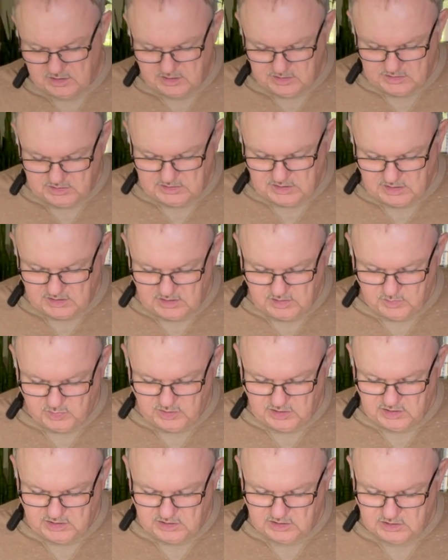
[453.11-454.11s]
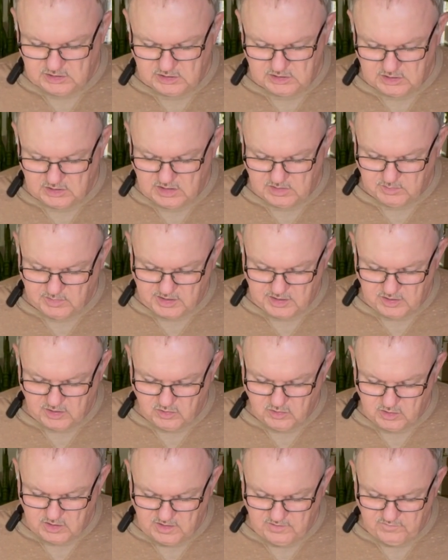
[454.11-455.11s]
I just had to pay attention that my
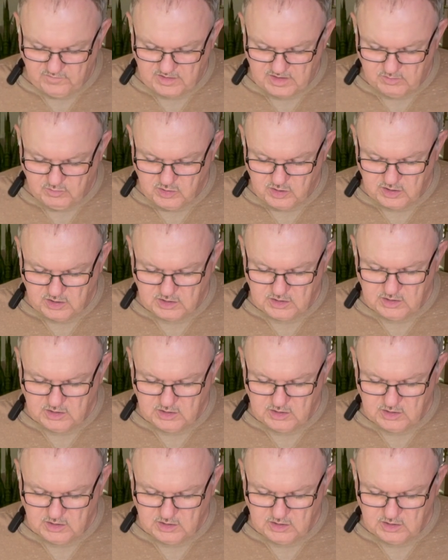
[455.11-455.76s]
gray fabric